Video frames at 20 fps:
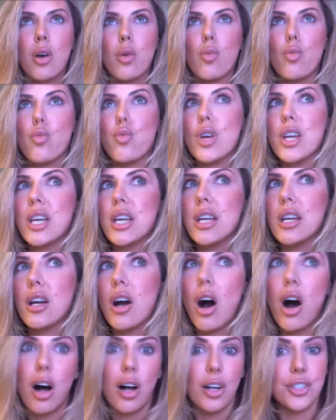We
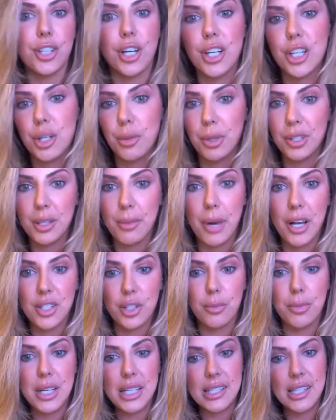all started to put the puzzle
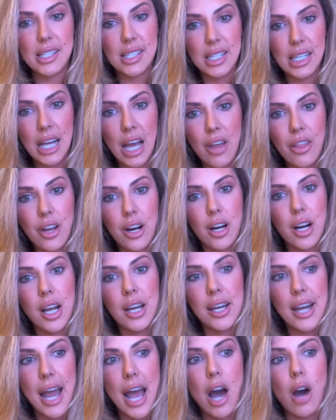pieces together,
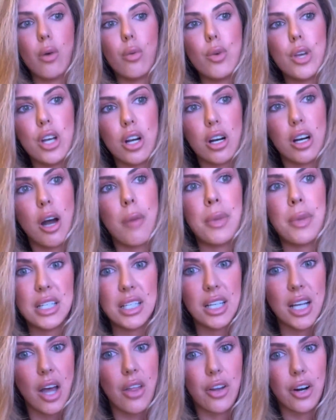and now we are coming
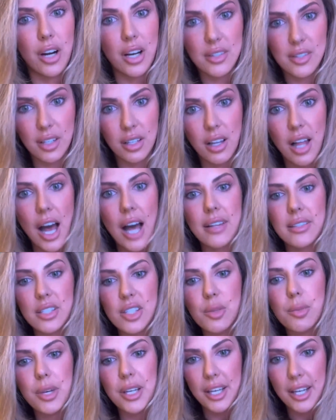together as a class and
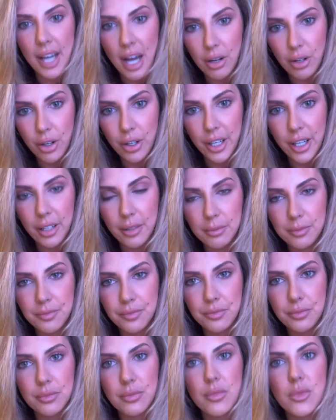speaking out on it.
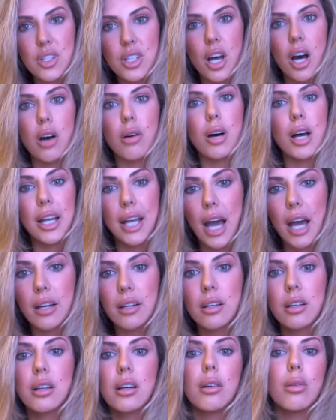So again,
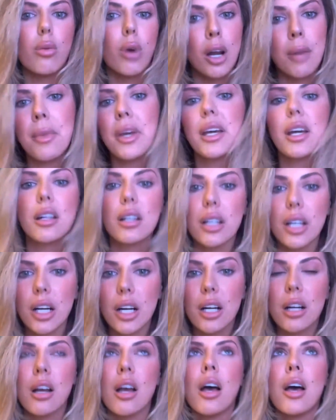want to make it
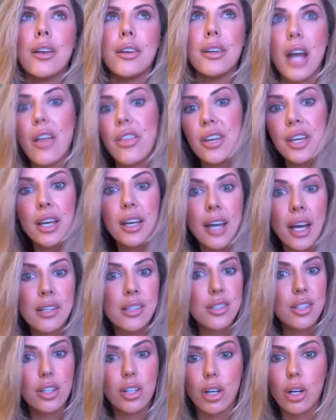clear, nothing
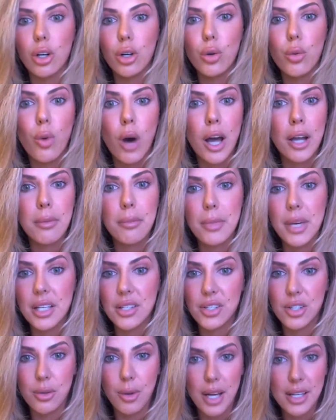against the girl who won
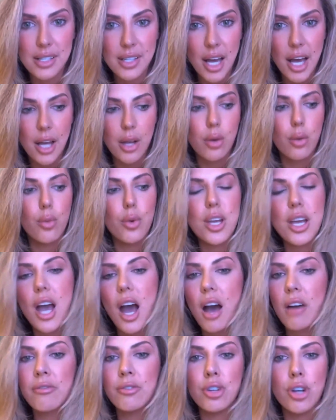Miss USA. We
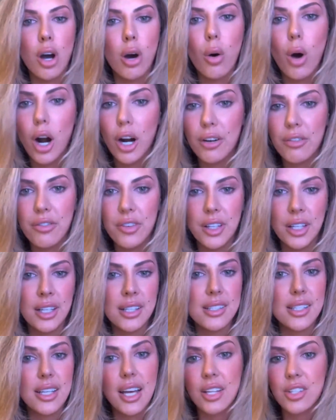have no hard
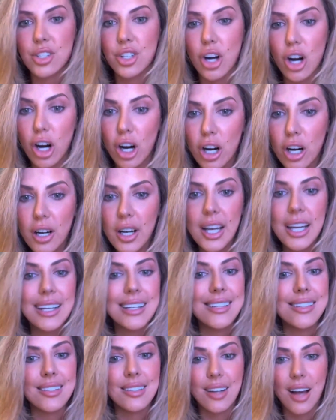feelings against her. It
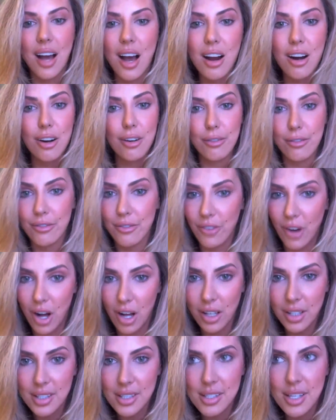is not her
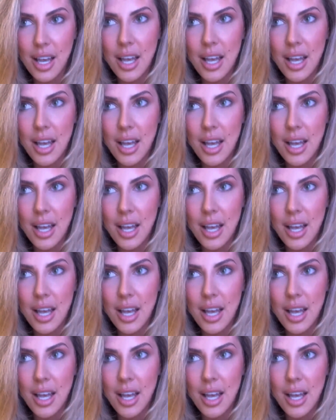fault.